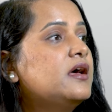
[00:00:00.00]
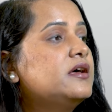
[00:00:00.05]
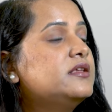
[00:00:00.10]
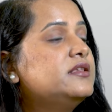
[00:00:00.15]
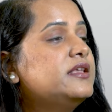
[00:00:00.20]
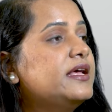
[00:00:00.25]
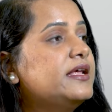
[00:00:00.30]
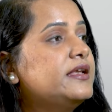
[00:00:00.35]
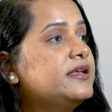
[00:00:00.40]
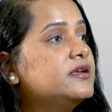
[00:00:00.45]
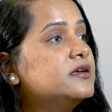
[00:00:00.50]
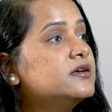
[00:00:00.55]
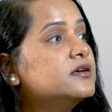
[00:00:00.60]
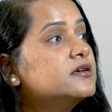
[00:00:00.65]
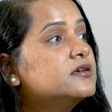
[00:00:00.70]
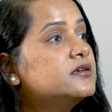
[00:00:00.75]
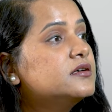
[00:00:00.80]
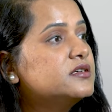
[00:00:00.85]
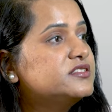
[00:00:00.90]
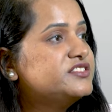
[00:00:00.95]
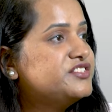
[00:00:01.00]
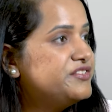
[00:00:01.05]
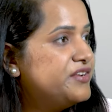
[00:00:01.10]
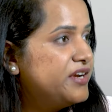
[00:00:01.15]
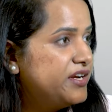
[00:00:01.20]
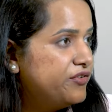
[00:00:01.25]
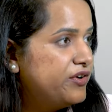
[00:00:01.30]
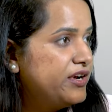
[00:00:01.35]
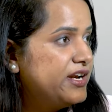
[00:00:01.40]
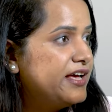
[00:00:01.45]
then a
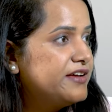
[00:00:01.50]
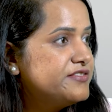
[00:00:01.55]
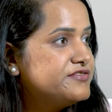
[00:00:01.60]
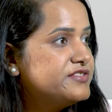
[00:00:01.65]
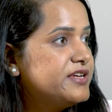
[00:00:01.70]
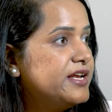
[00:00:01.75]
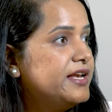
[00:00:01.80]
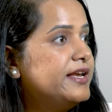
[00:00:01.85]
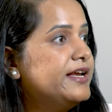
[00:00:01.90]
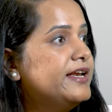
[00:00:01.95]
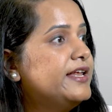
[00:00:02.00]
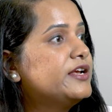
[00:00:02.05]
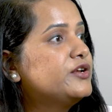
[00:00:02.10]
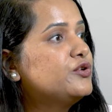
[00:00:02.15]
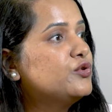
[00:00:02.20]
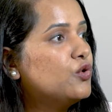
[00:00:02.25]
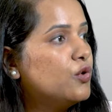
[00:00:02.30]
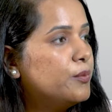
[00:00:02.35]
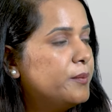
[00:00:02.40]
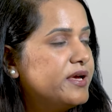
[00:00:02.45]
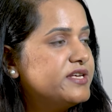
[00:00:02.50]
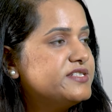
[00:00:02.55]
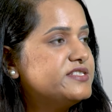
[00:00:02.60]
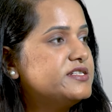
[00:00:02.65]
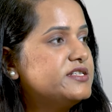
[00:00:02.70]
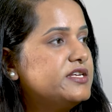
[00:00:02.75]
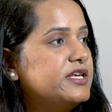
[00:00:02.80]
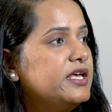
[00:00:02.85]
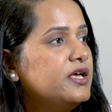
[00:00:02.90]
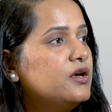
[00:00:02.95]
sedentary lifestyle leading to
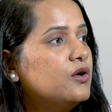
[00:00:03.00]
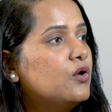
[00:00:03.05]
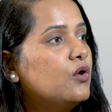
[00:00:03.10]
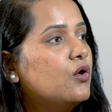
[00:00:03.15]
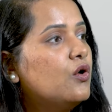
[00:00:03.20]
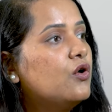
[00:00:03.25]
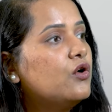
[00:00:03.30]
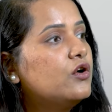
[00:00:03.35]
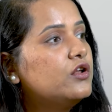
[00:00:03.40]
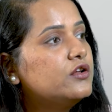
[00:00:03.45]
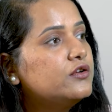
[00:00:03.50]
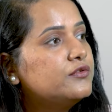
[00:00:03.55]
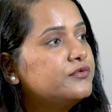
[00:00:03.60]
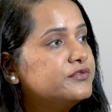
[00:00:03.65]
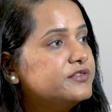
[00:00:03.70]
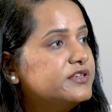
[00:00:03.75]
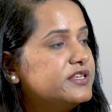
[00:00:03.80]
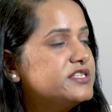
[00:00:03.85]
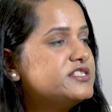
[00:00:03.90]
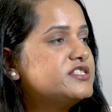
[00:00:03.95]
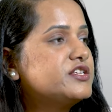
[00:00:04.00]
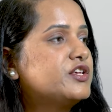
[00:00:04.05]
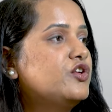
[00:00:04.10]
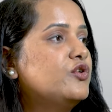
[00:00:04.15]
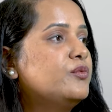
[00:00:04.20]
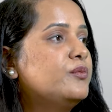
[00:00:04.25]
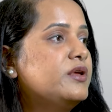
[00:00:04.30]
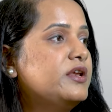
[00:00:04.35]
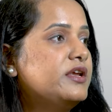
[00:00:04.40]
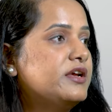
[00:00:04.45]
obesity. All of this
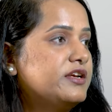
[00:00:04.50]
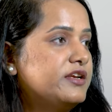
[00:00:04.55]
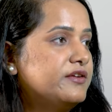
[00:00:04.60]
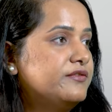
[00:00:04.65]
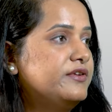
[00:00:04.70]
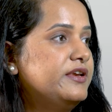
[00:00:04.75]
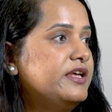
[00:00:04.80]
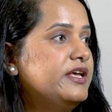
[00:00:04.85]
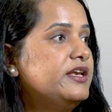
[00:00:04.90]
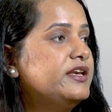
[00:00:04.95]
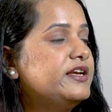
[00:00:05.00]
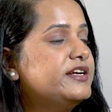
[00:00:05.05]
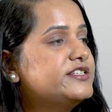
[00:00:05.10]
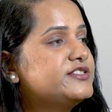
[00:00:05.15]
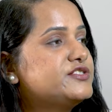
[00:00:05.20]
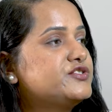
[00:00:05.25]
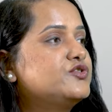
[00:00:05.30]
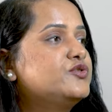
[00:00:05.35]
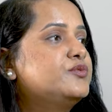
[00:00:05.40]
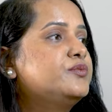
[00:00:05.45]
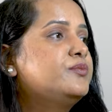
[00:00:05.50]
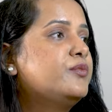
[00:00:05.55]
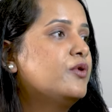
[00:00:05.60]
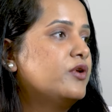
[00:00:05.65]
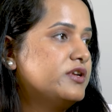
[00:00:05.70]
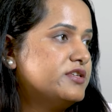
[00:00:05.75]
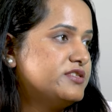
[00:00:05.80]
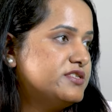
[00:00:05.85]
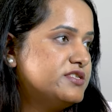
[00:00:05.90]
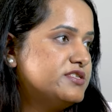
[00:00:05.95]
cumulatively leads to
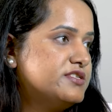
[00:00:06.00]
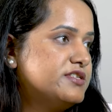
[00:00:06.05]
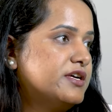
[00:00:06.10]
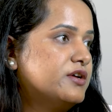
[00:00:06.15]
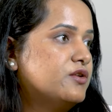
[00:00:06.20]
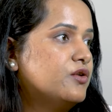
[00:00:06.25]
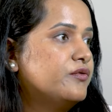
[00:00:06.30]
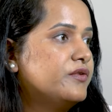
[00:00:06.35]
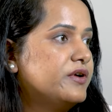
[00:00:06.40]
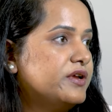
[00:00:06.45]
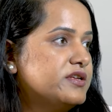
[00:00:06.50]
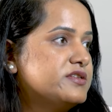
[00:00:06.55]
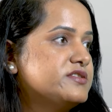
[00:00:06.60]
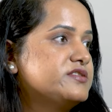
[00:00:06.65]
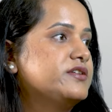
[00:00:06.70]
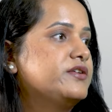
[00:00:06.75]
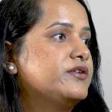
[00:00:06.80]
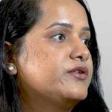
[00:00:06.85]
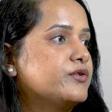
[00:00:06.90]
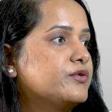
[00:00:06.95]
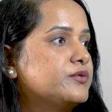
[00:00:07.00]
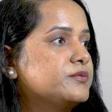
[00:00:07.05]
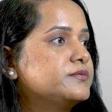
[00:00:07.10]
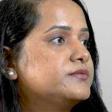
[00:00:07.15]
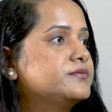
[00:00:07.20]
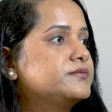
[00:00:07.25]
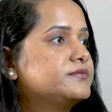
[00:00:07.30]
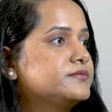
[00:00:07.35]
polycystic ovarian syndrome.